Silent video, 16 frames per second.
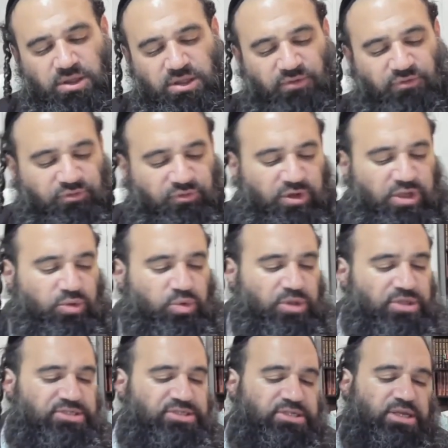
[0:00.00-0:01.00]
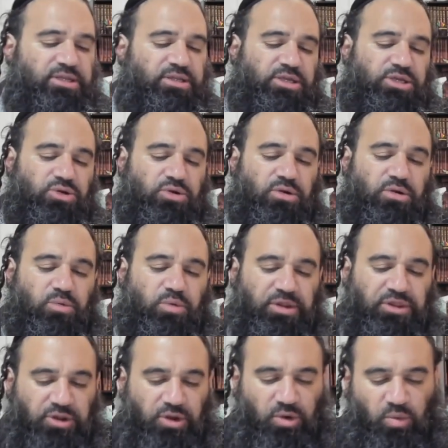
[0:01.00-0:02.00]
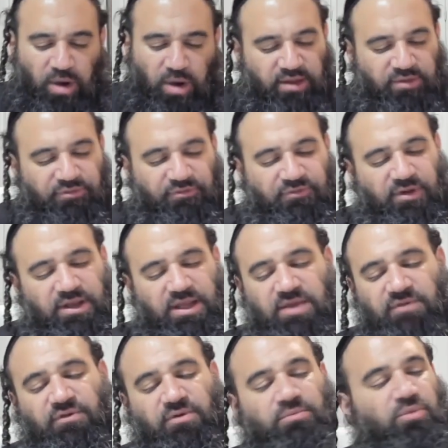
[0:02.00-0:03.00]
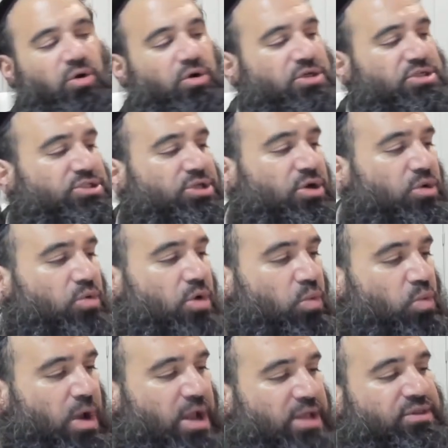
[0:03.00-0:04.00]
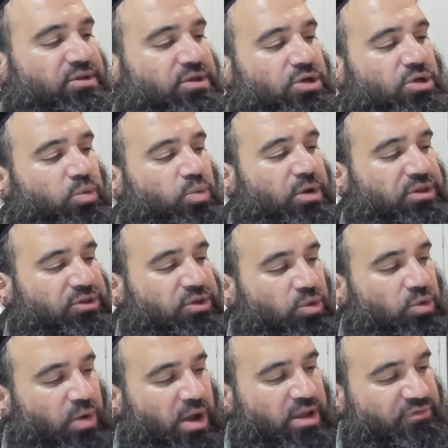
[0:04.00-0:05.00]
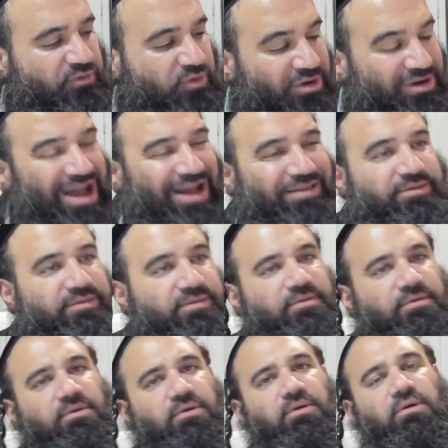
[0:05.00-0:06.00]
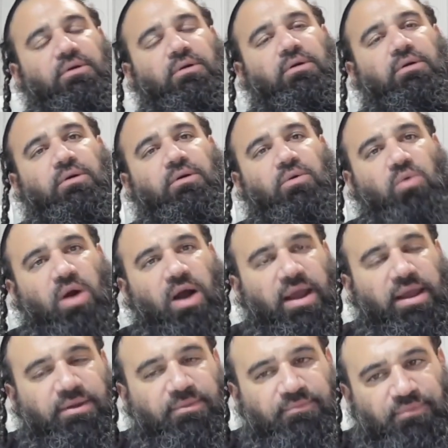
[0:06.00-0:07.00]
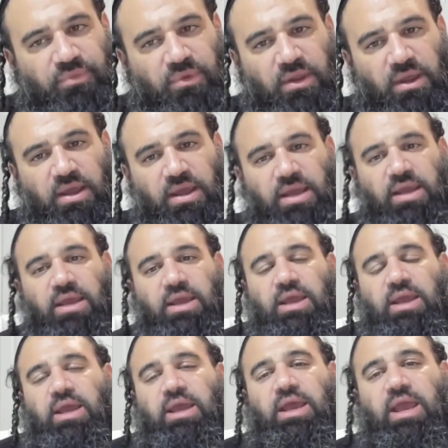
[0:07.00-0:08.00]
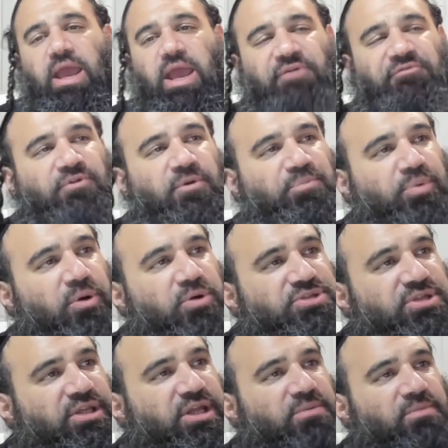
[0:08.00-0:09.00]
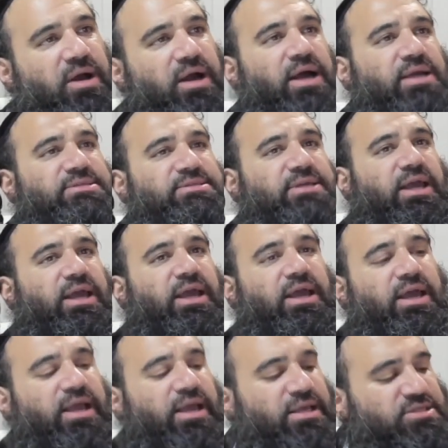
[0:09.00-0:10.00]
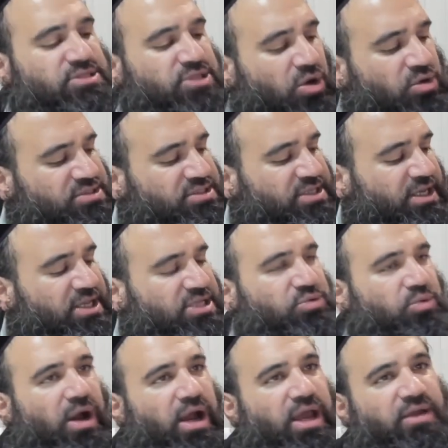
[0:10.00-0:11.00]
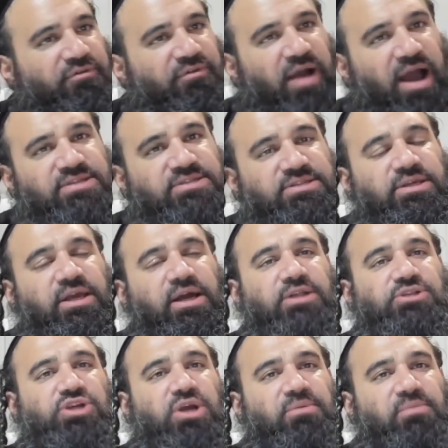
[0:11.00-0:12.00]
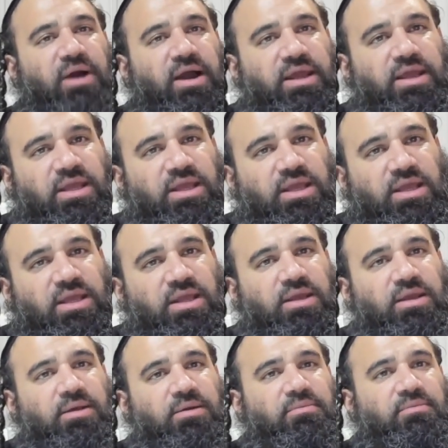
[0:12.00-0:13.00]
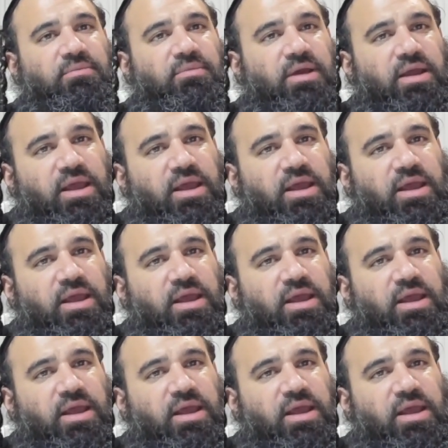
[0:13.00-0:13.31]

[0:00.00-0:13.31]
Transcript: the frequency that you are with your wife, and even more so, whether you're with your wife or not. Why? If a person, the Gemara says, knows that his wife has yirat shamayim,